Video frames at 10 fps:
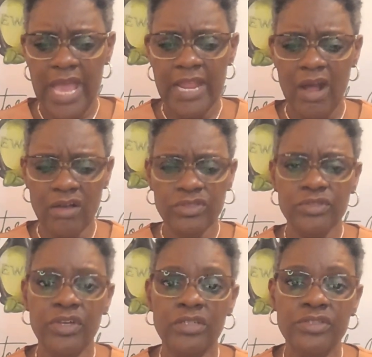also
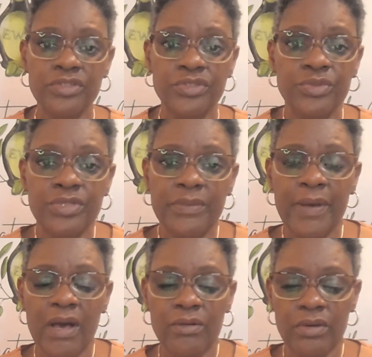talk to your students
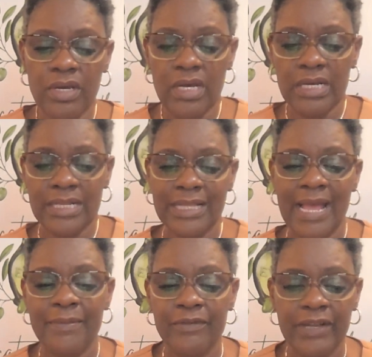about a
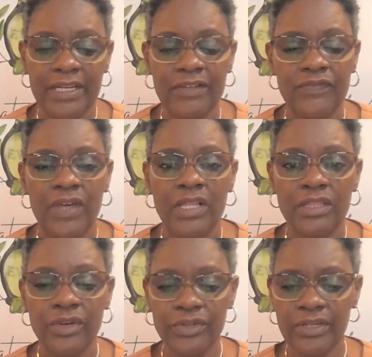collaborative
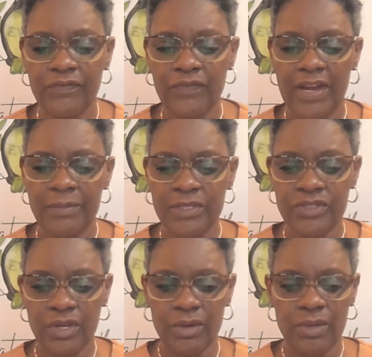learning environment.
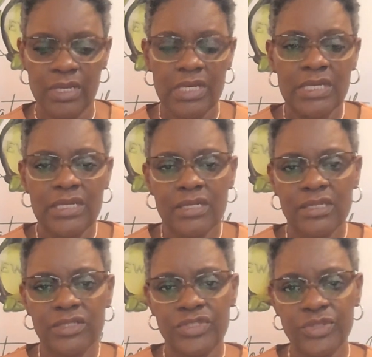So
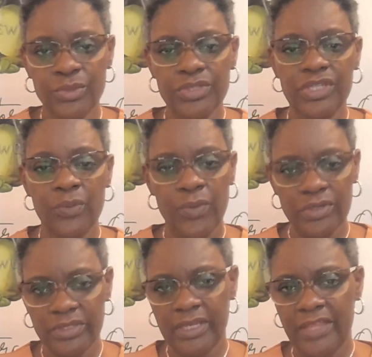students can work
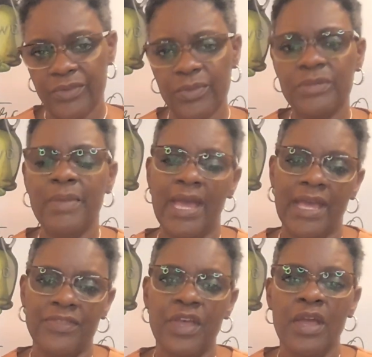together with
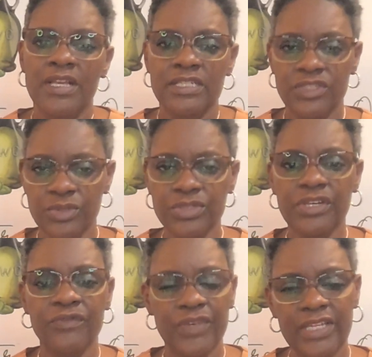math. Students
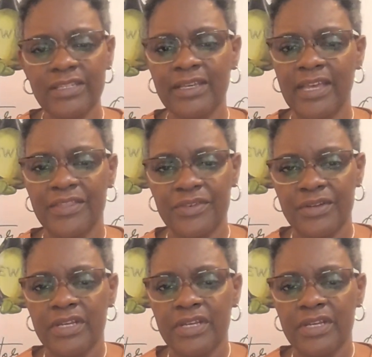can read together